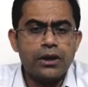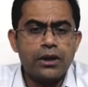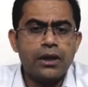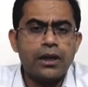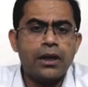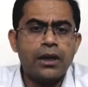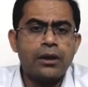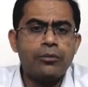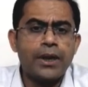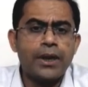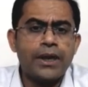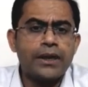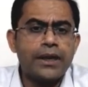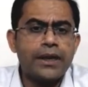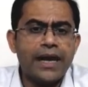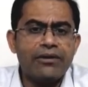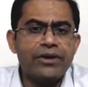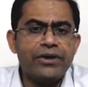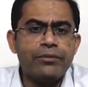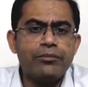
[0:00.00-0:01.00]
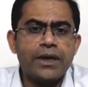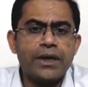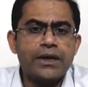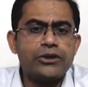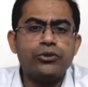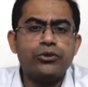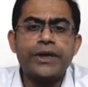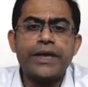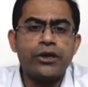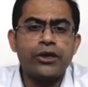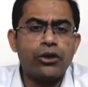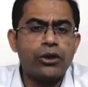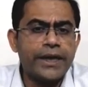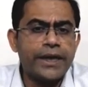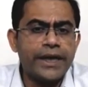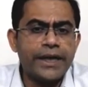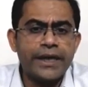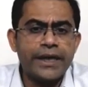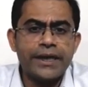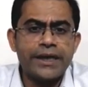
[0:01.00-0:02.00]
but every month you need
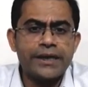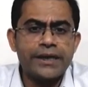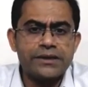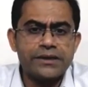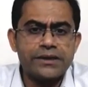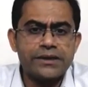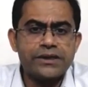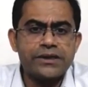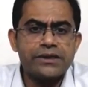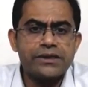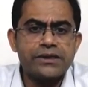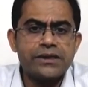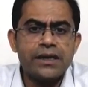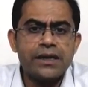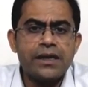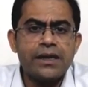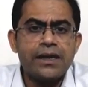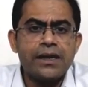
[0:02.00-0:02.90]
not take any decisions.